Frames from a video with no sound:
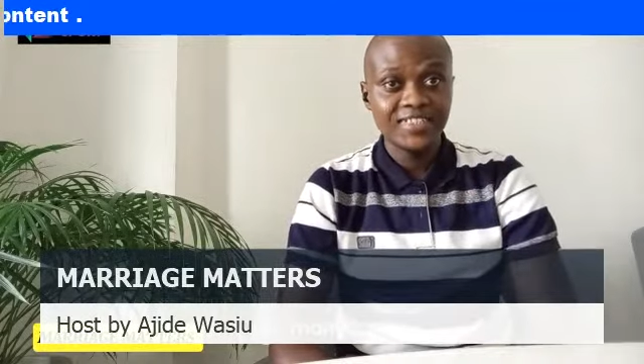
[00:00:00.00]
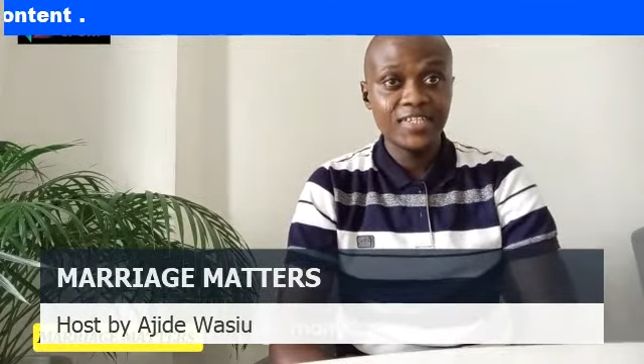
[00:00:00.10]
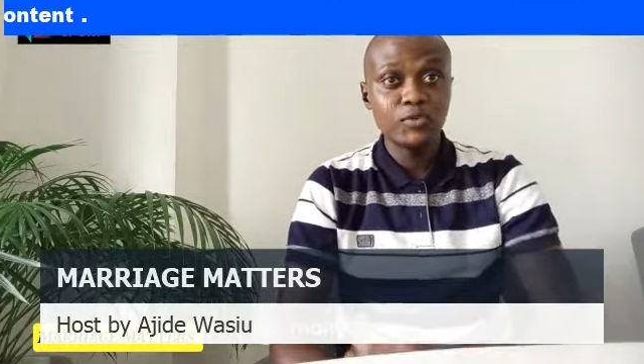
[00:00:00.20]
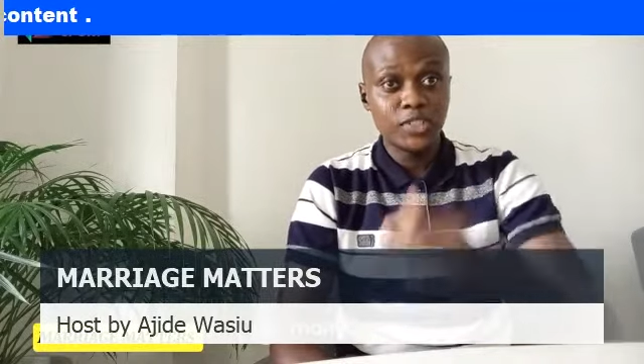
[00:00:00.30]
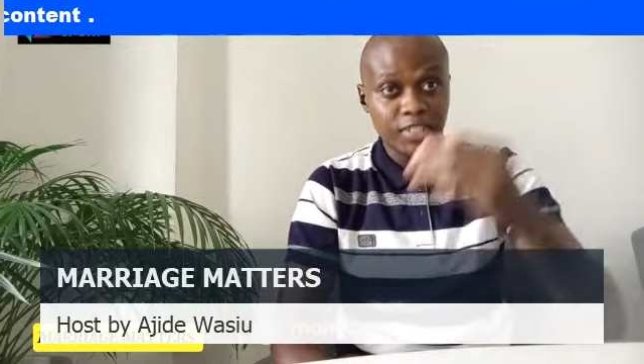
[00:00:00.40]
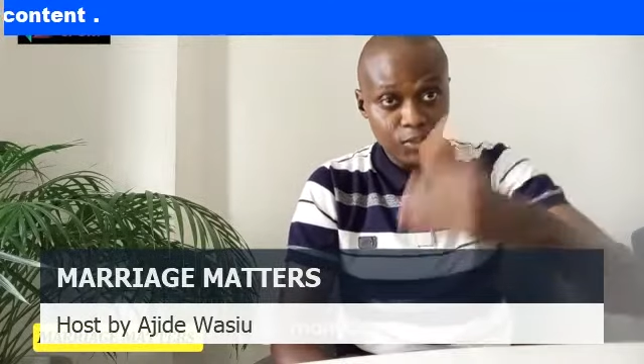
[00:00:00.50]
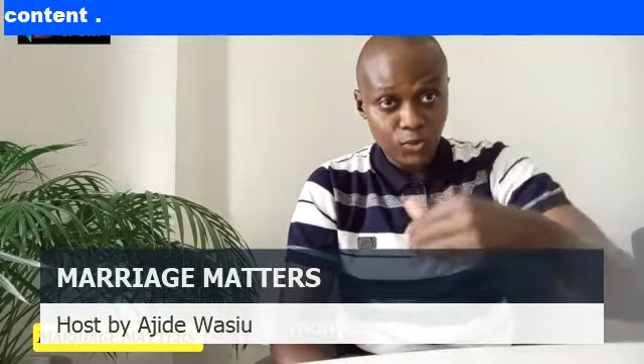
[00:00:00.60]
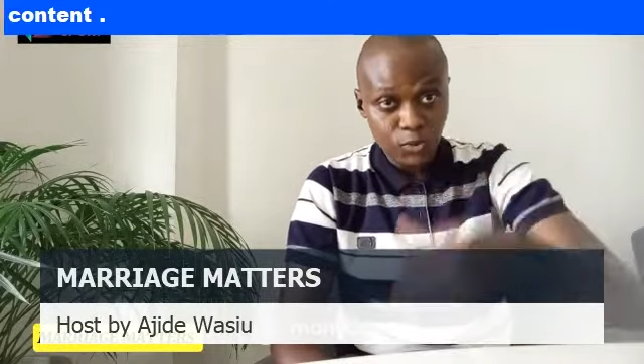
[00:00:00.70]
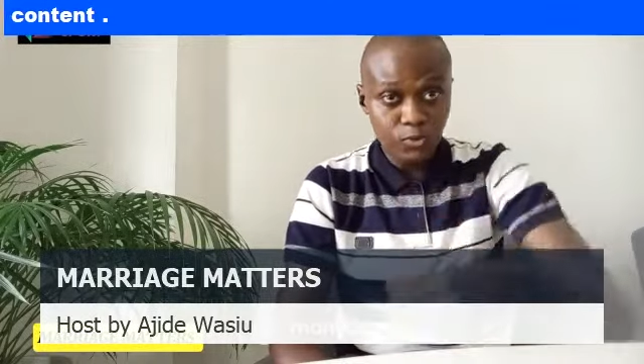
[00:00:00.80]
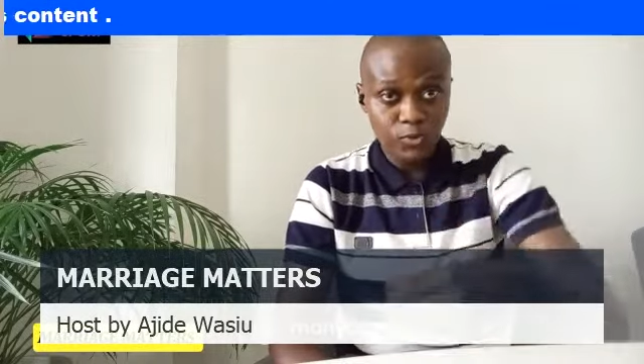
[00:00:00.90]
they will still
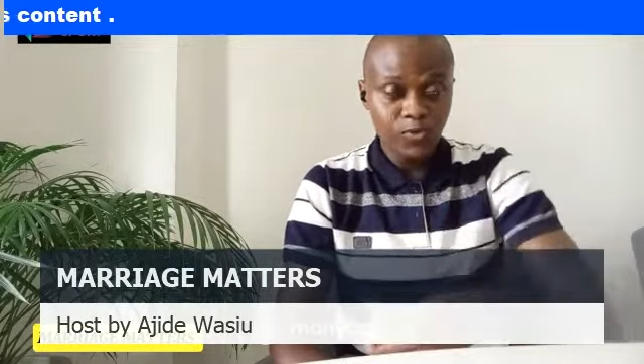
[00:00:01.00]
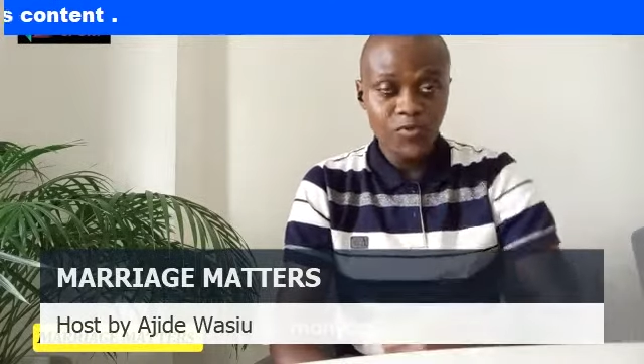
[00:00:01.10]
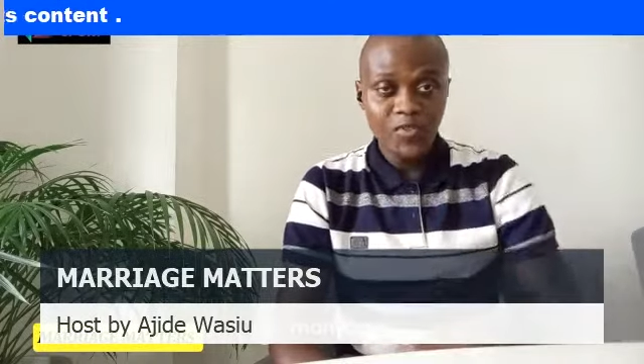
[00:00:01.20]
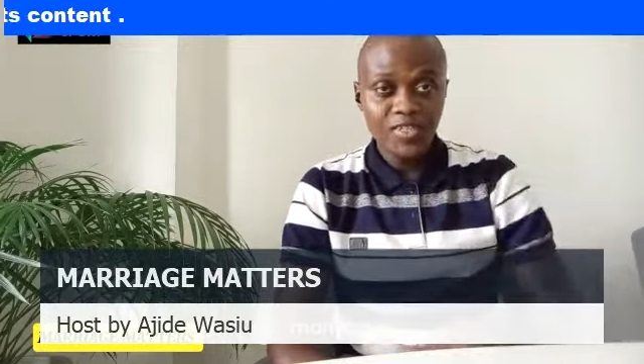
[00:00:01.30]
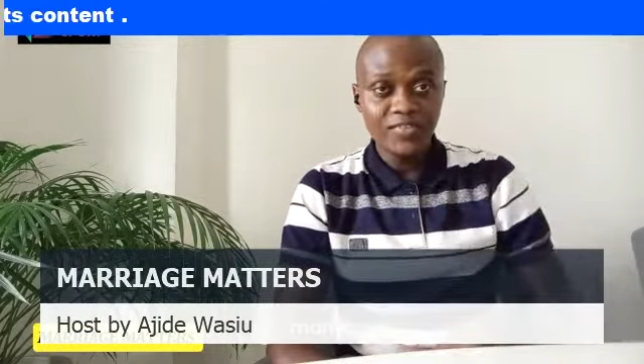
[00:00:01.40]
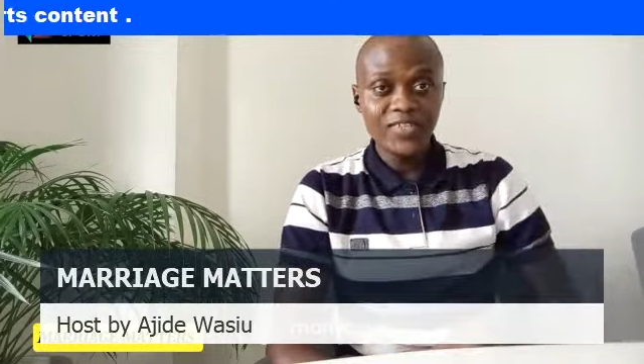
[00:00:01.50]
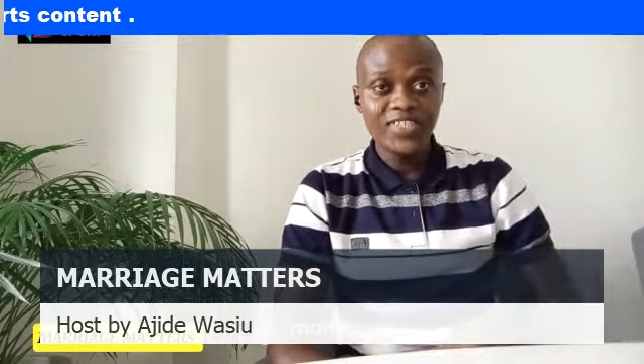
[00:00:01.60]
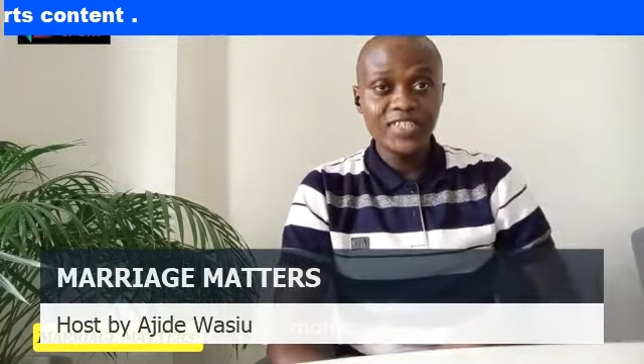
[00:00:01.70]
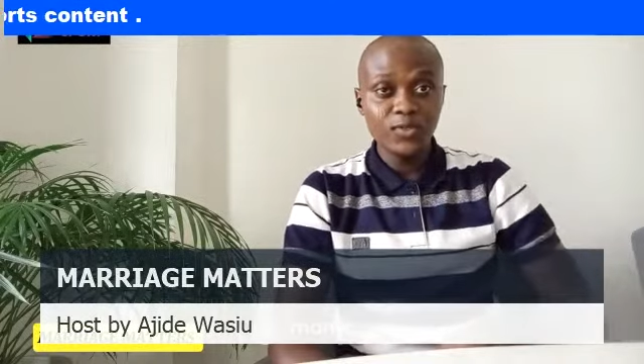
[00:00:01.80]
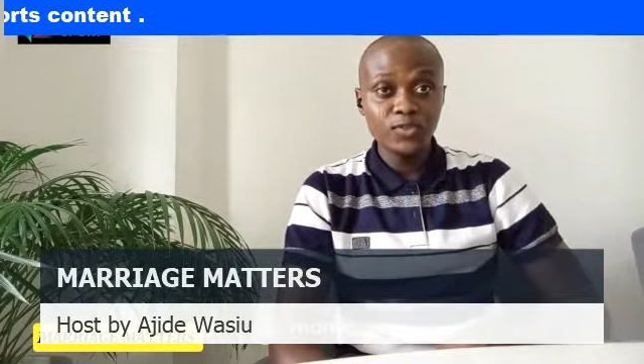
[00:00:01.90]
do what
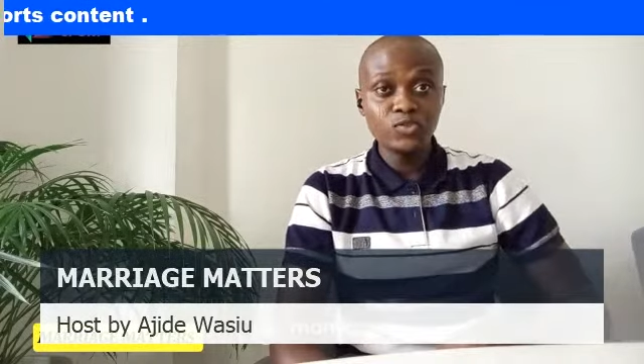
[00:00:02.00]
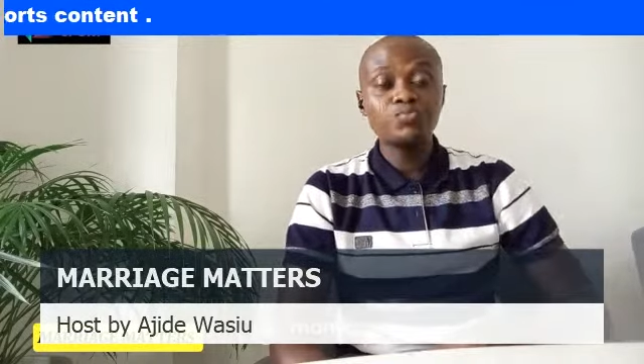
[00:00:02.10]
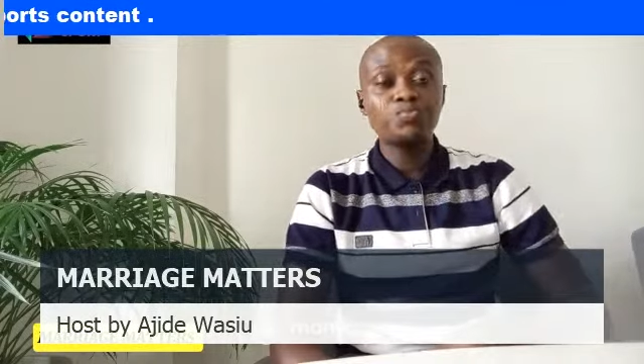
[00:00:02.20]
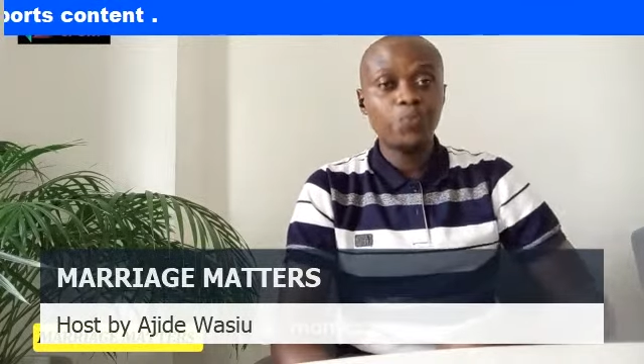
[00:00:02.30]
they want to do.